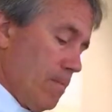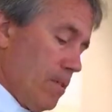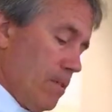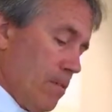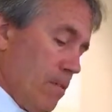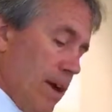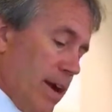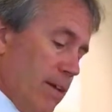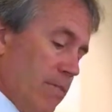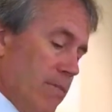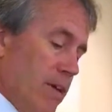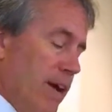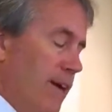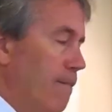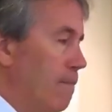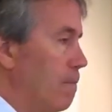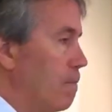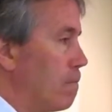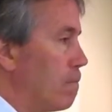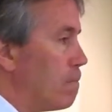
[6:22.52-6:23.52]
Great,
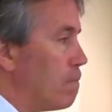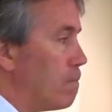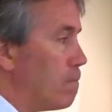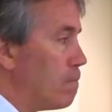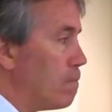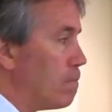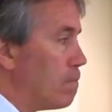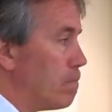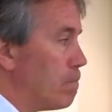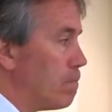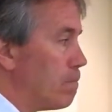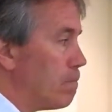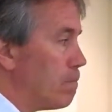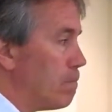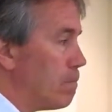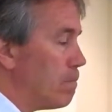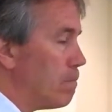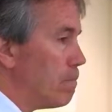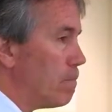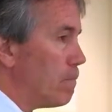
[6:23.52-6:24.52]
right?
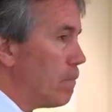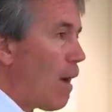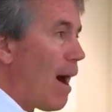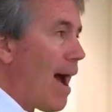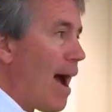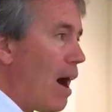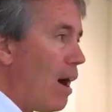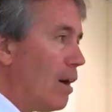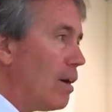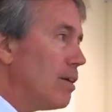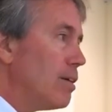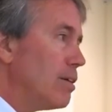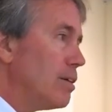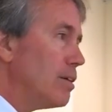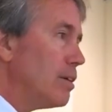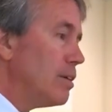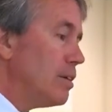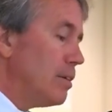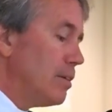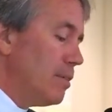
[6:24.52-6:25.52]
Wow.
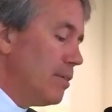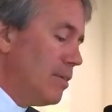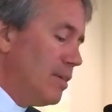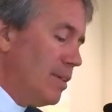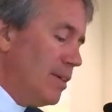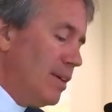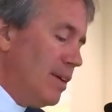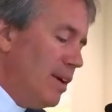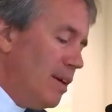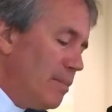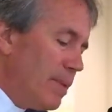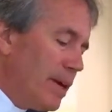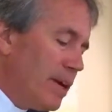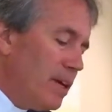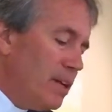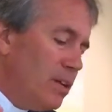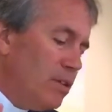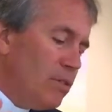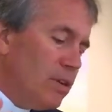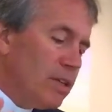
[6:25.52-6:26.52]
But
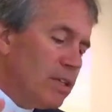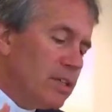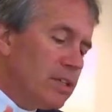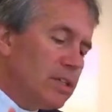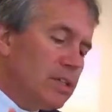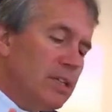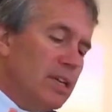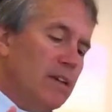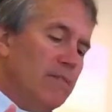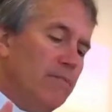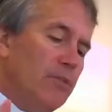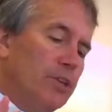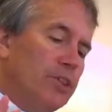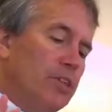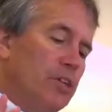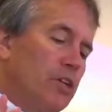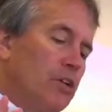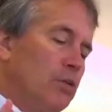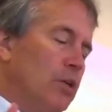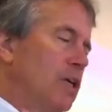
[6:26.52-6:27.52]
can you conceive
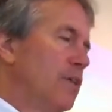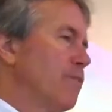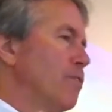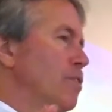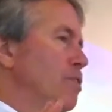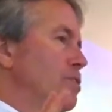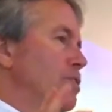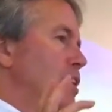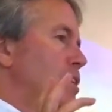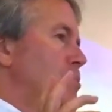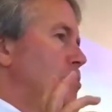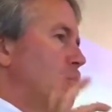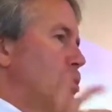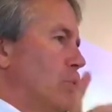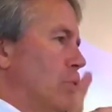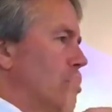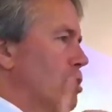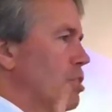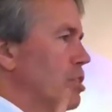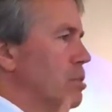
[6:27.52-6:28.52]
what the grievers and
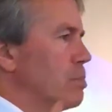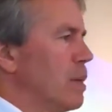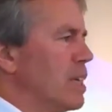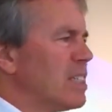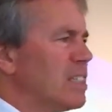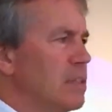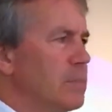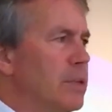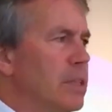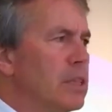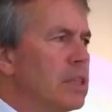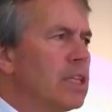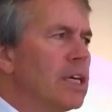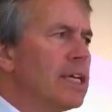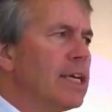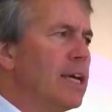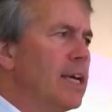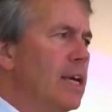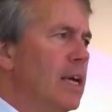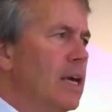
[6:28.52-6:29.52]
mourners must have been
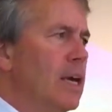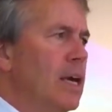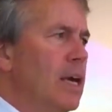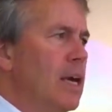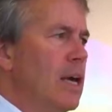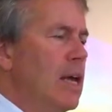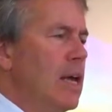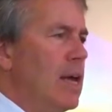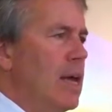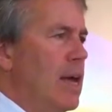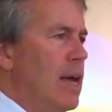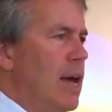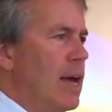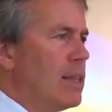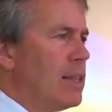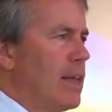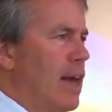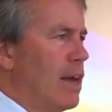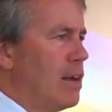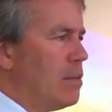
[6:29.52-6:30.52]
thinking
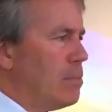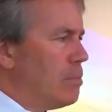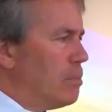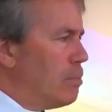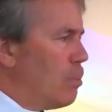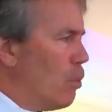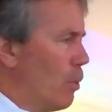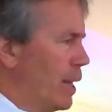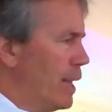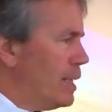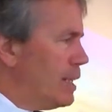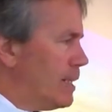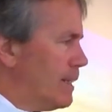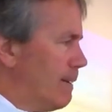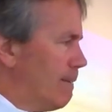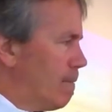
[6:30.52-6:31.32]
at that point?